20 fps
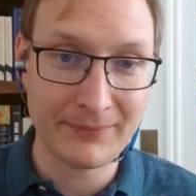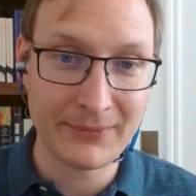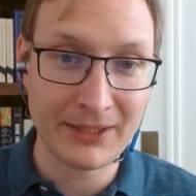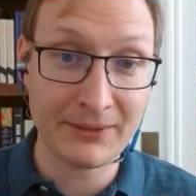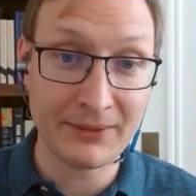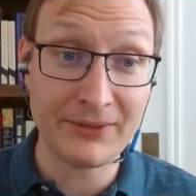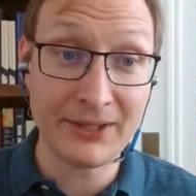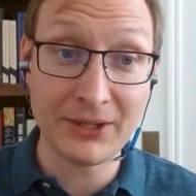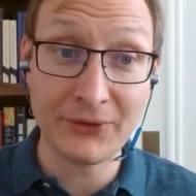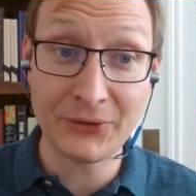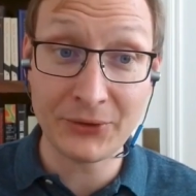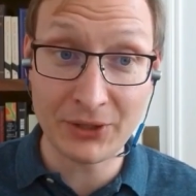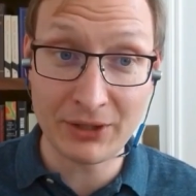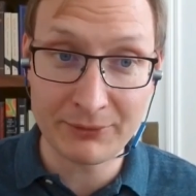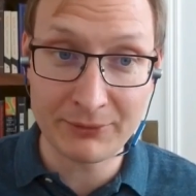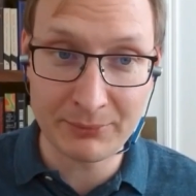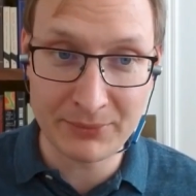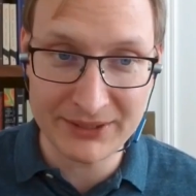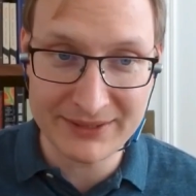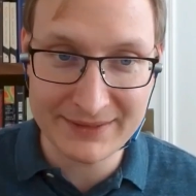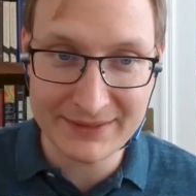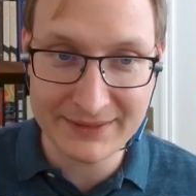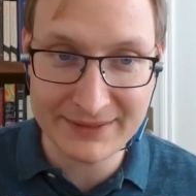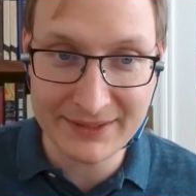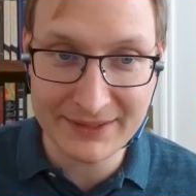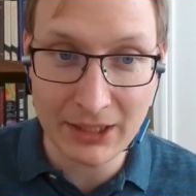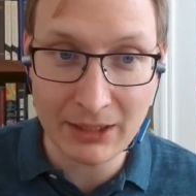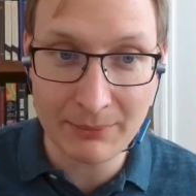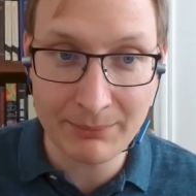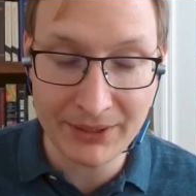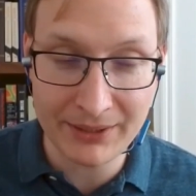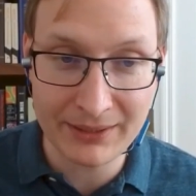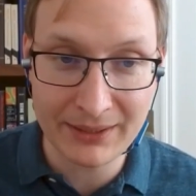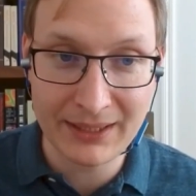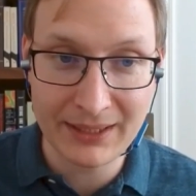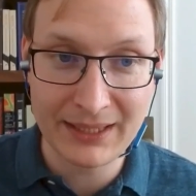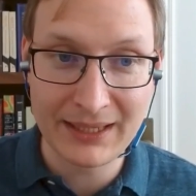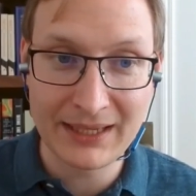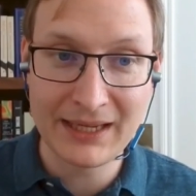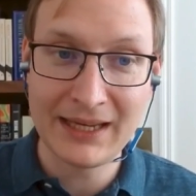and of the other governments to stop it.
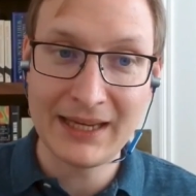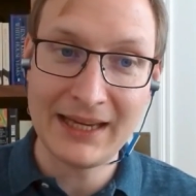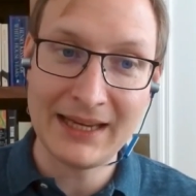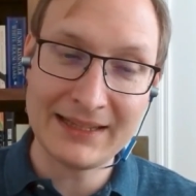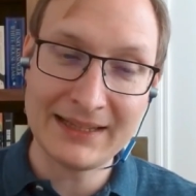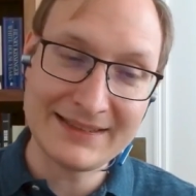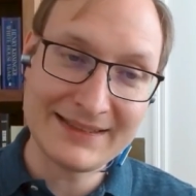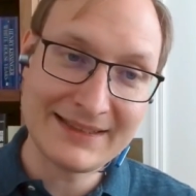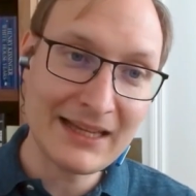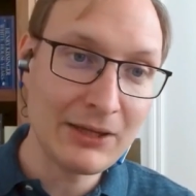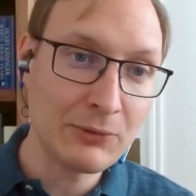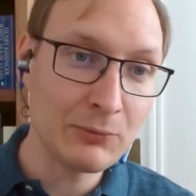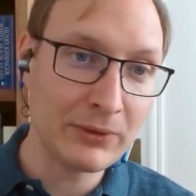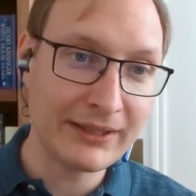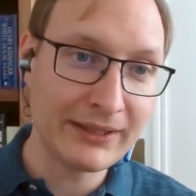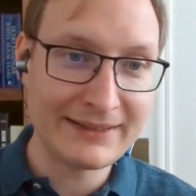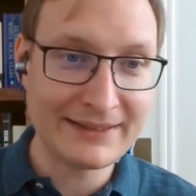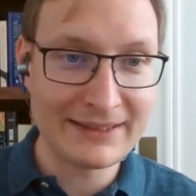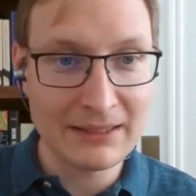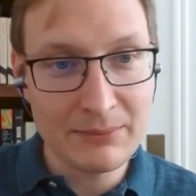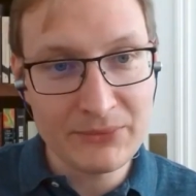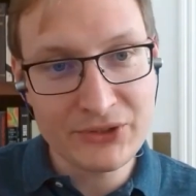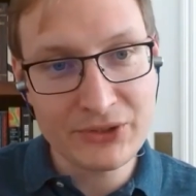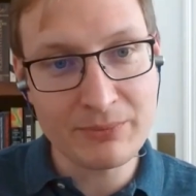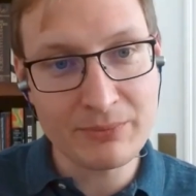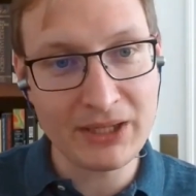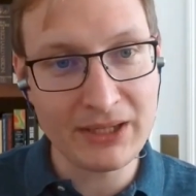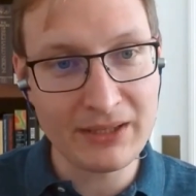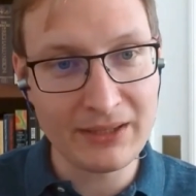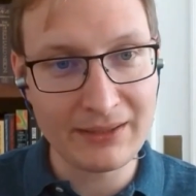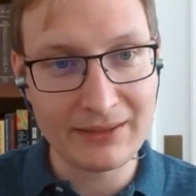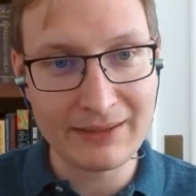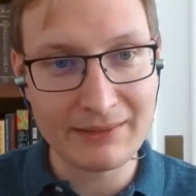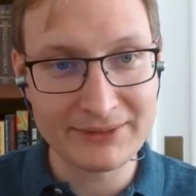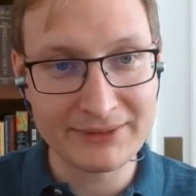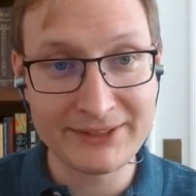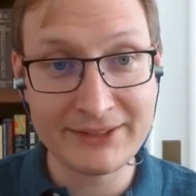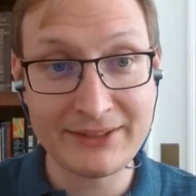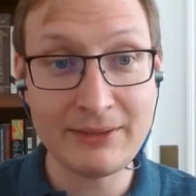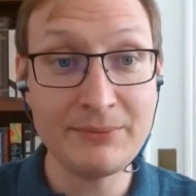Instead, what it seems to
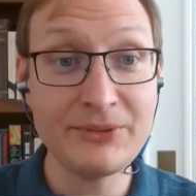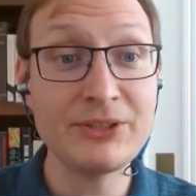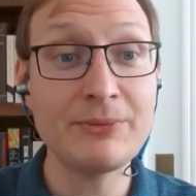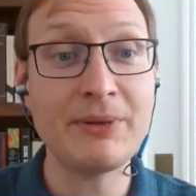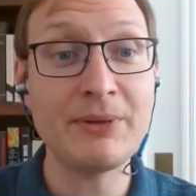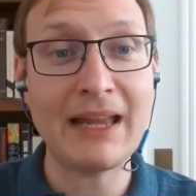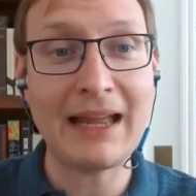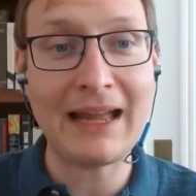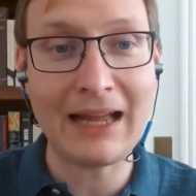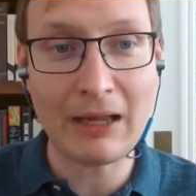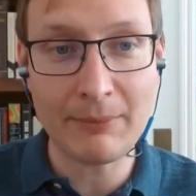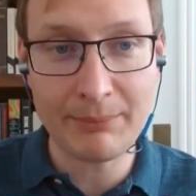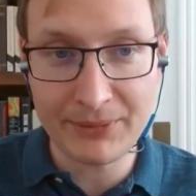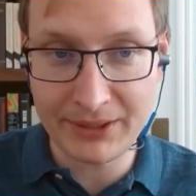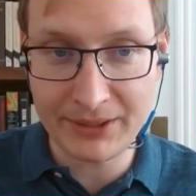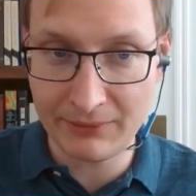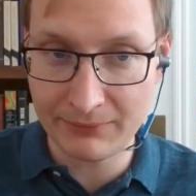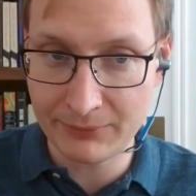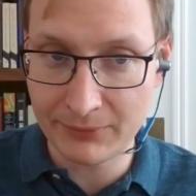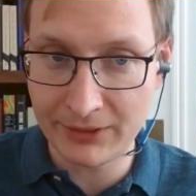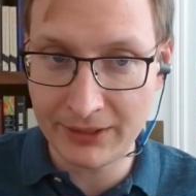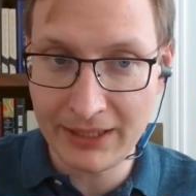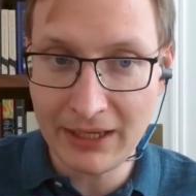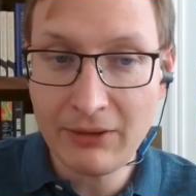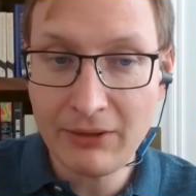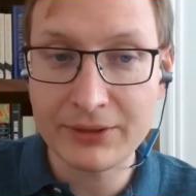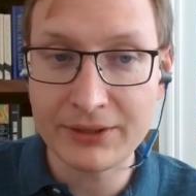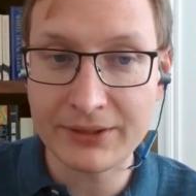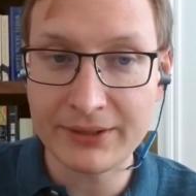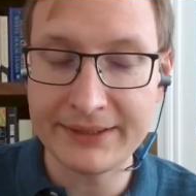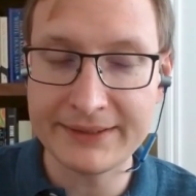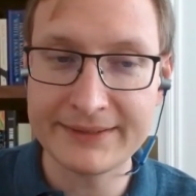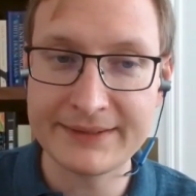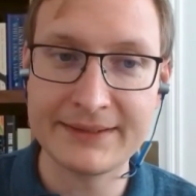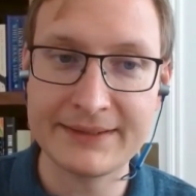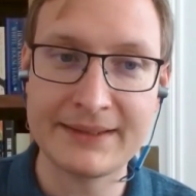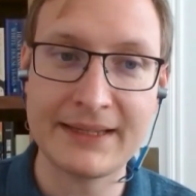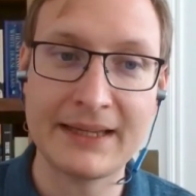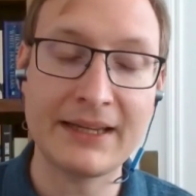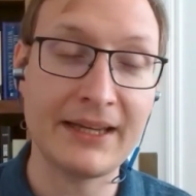be happening for now, at least,
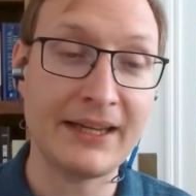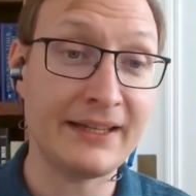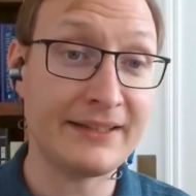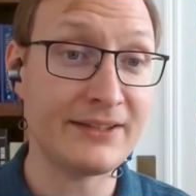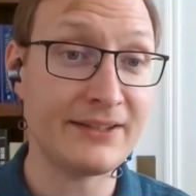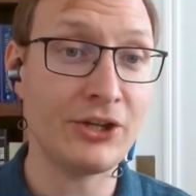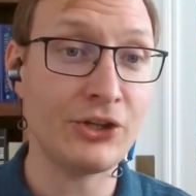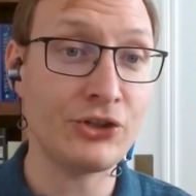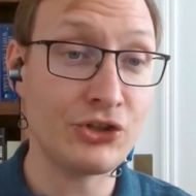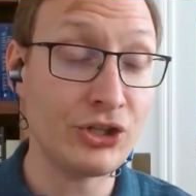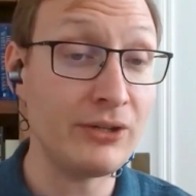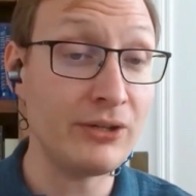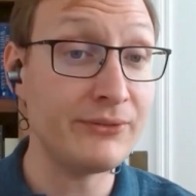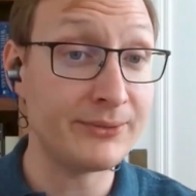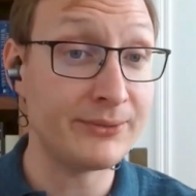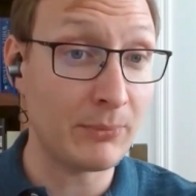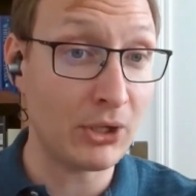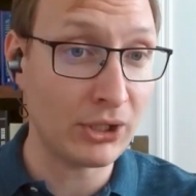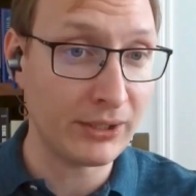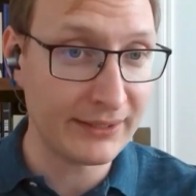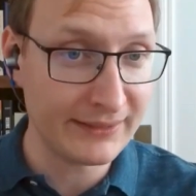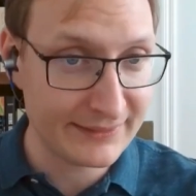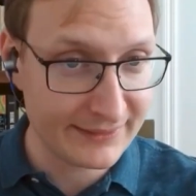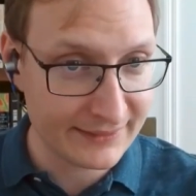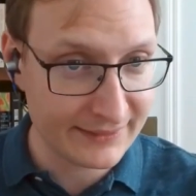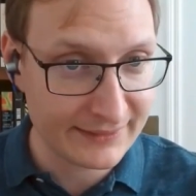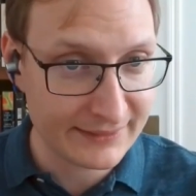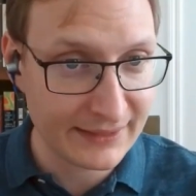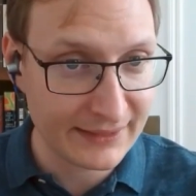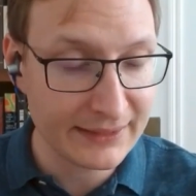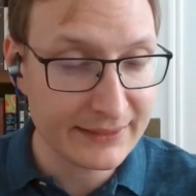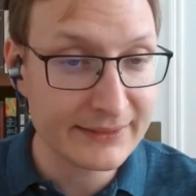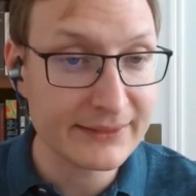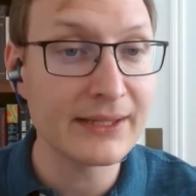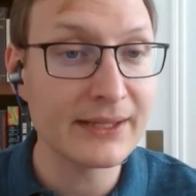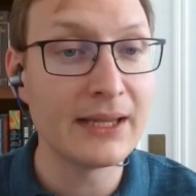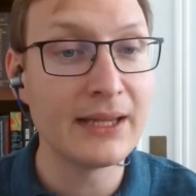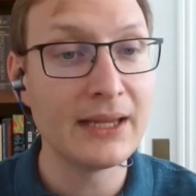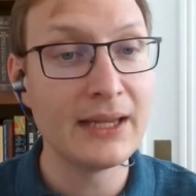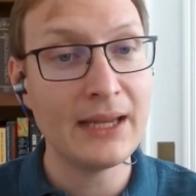is that it achieves modest success,